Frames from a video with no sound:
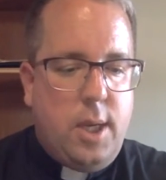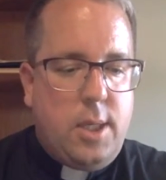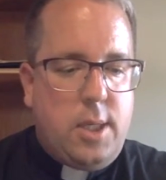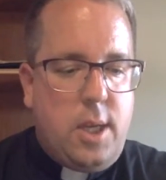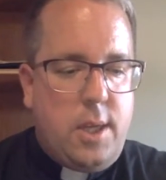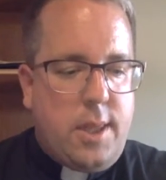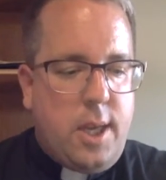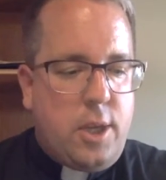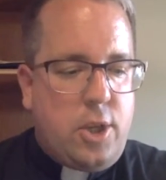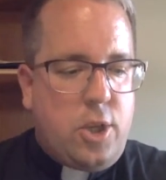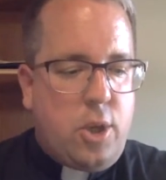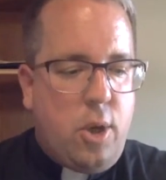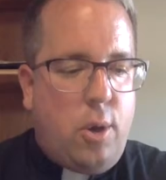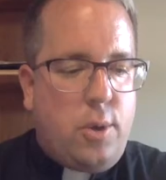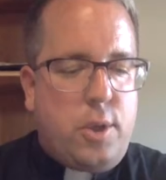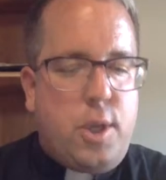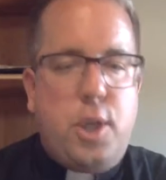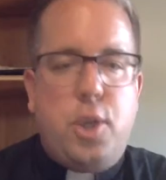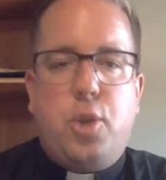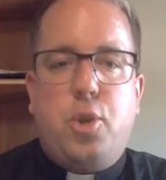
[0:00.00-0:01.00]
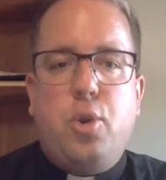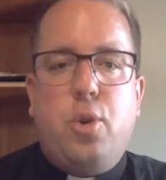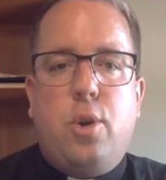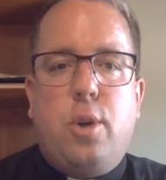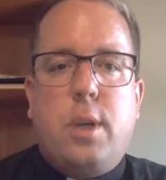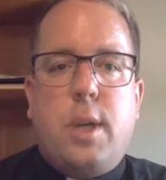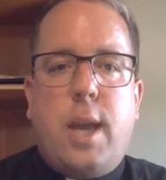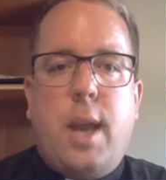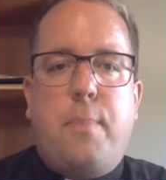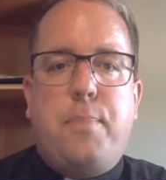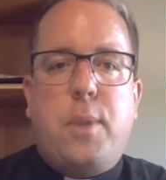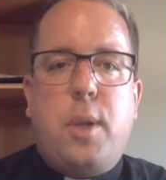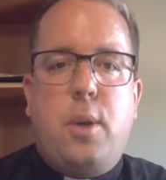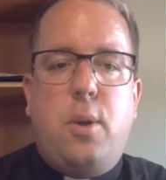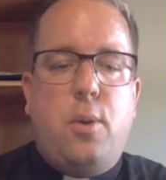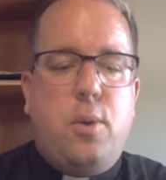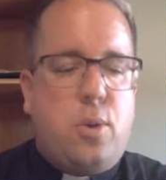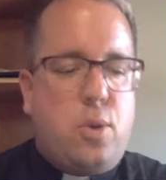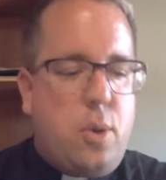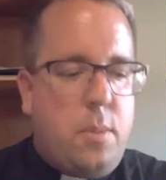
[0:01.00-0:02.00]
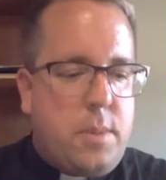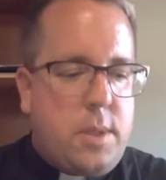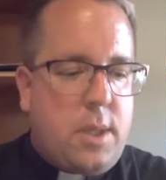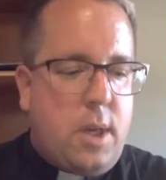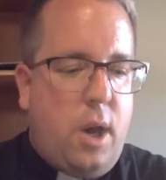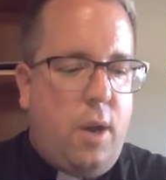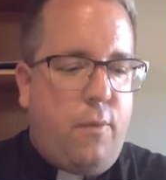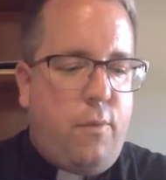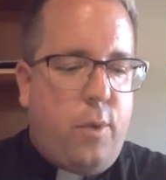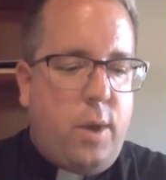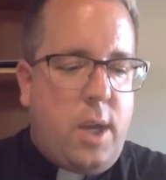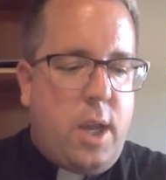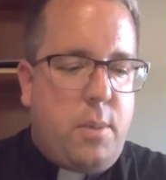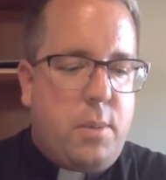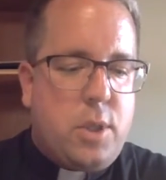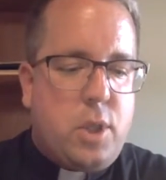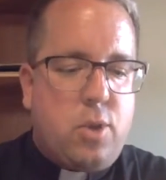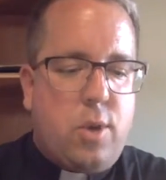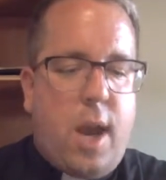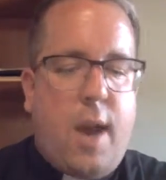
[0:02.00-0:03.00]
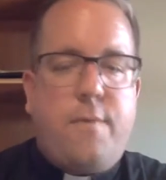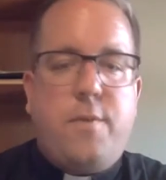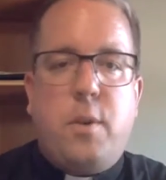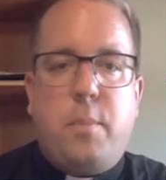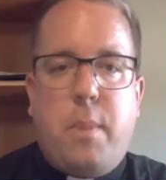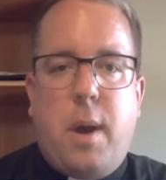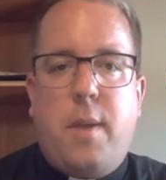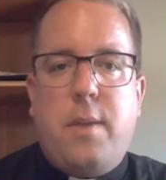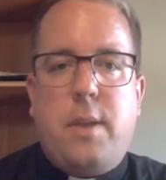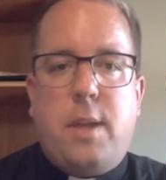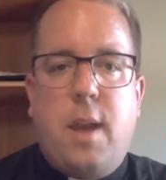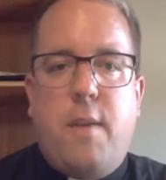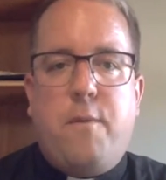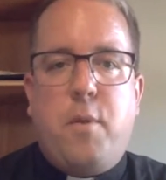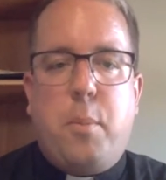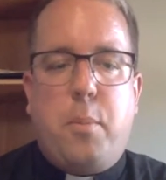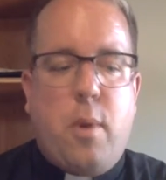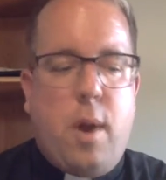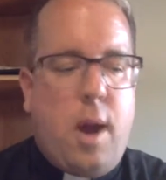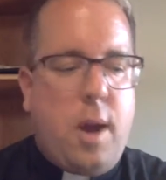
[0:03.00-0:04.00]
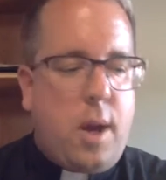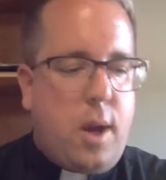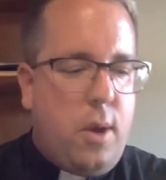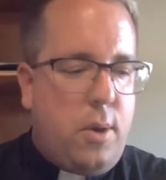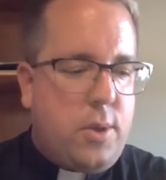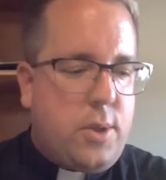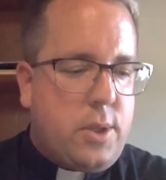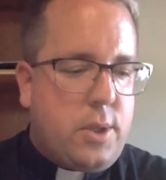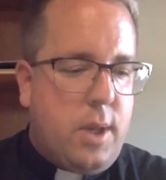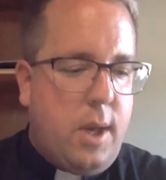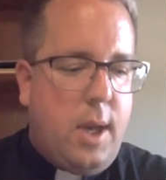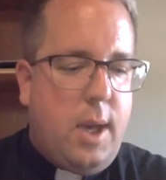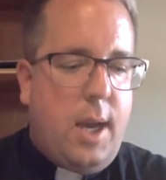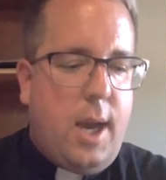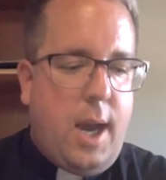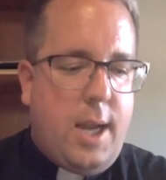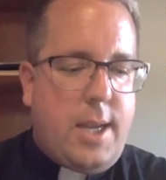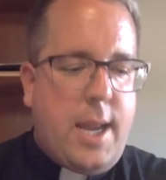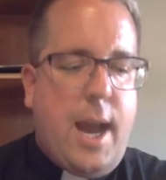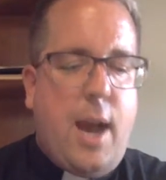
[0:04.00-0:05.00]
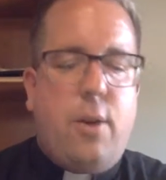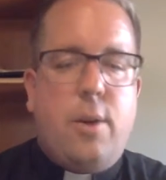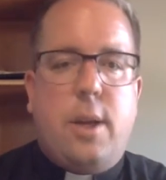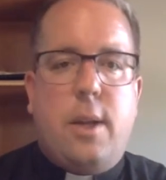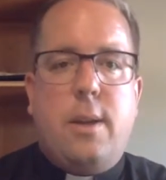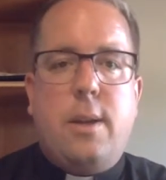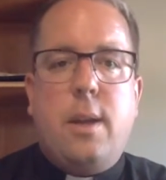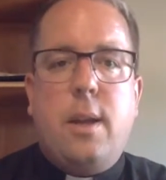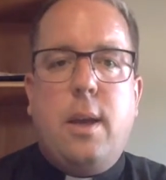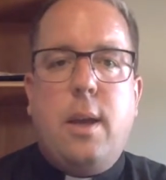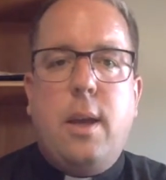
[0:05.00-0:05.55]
Do you think Josie Jewell kept the news to himself when he was drafted by the Denver Broncos? I doubt it.